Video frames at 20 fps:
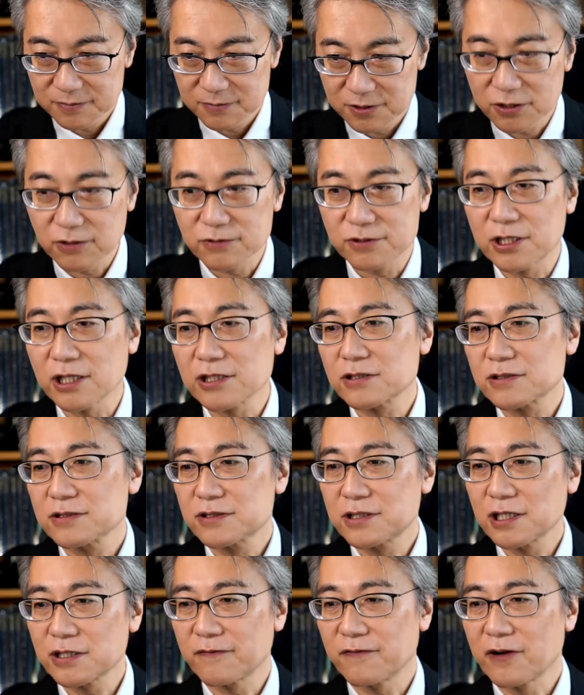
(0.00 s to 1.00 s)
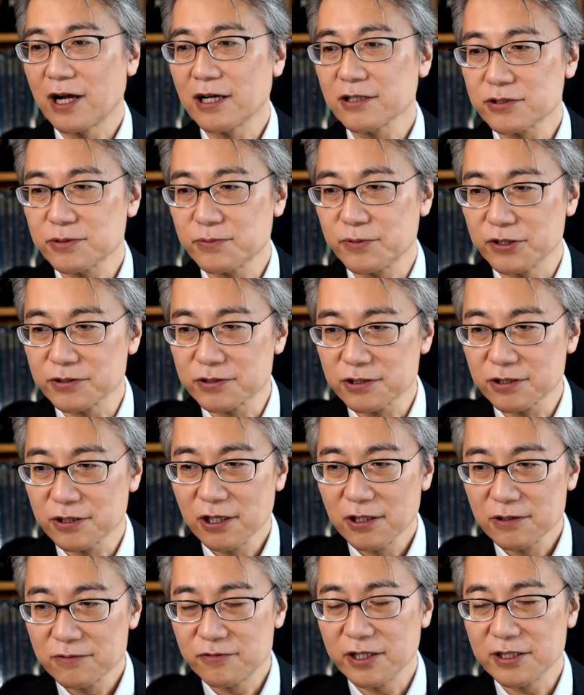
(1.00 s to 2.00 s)
So set of attributes
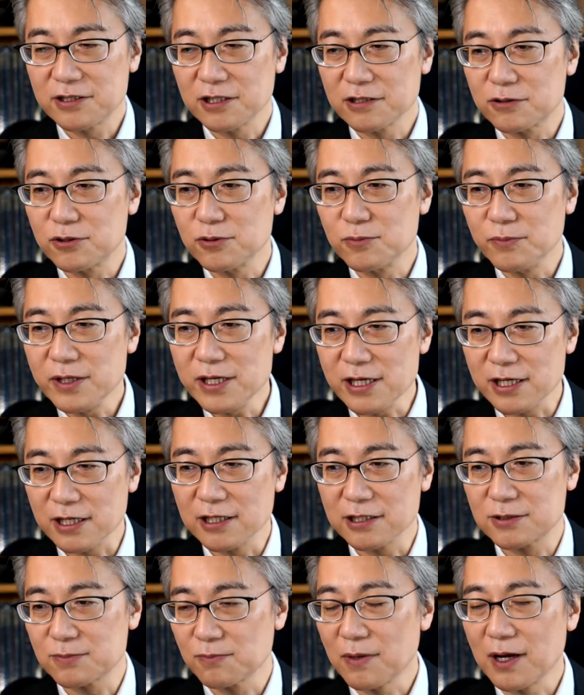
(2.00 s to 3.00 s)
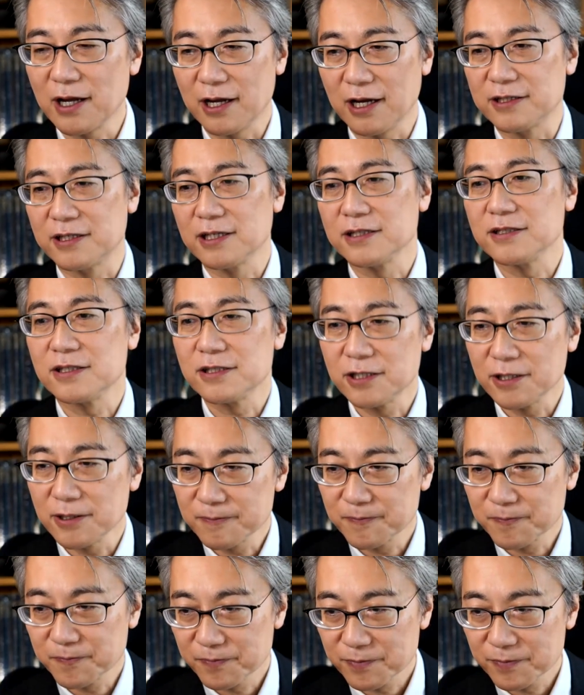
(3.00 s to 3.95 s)
related to me is my identity.